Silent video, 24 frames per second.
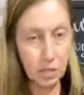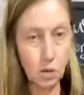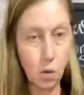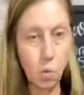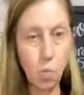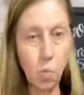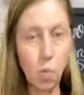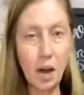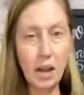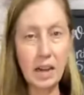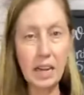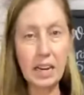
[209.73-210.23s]

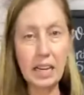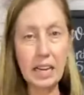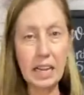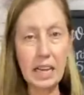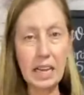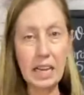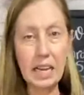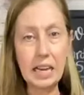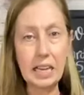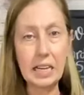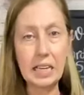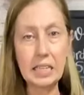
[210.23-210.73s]
So what
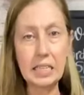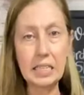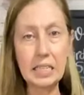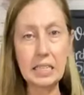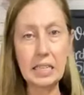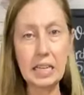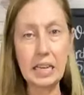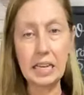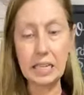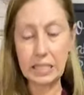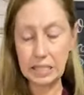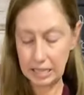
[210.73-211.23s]
it
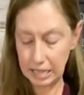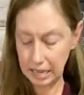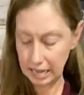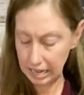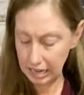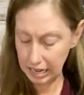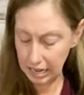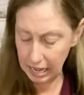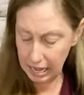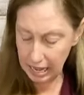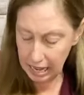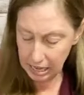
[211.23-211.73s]
is
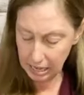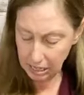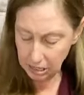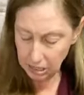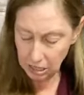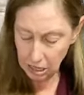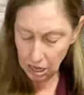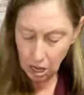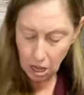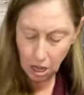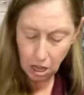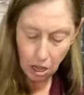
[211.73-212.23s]
it
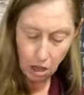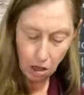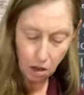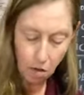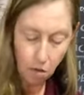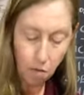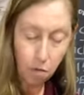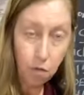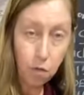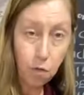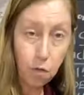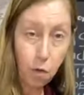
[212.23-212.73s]
is
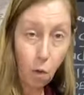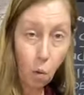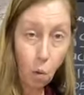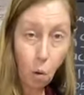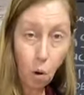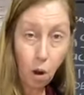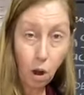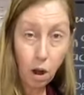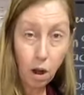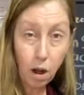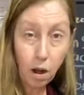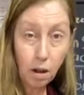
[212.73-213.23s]

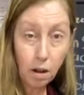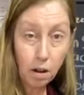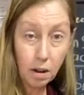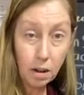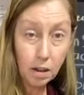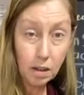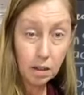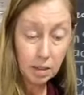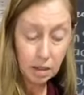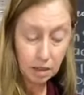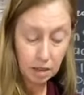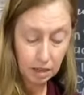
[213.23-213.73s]

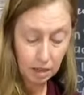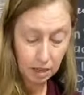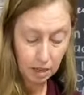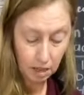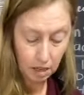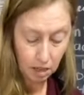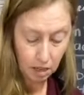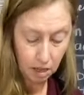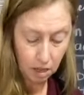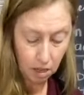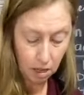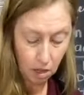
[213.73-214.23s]
4
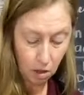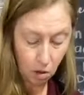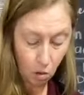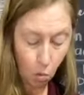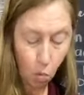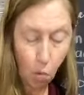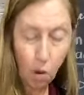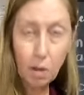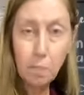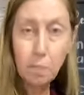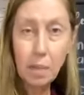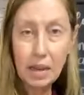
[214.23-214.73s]

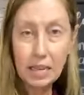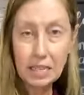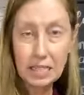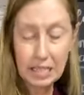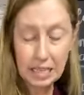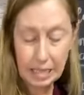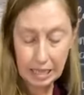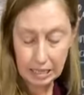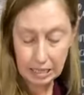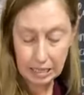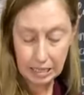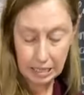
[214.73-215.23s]

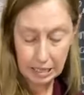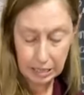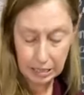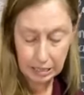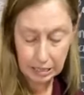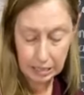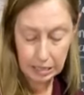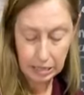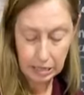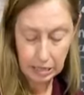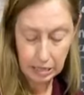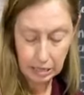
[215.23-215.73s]

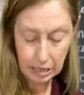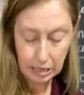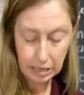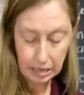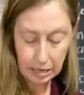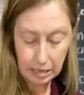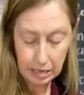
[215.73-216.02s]
1x6s.